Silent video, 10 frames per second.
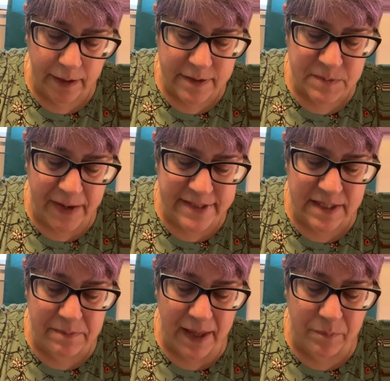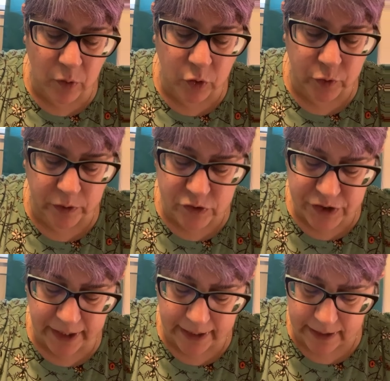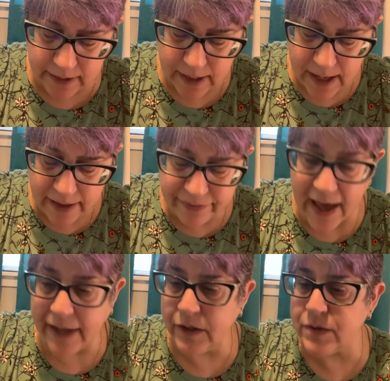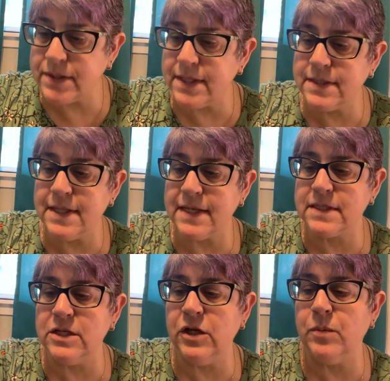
Spicy maple grilled chicken. That uses this new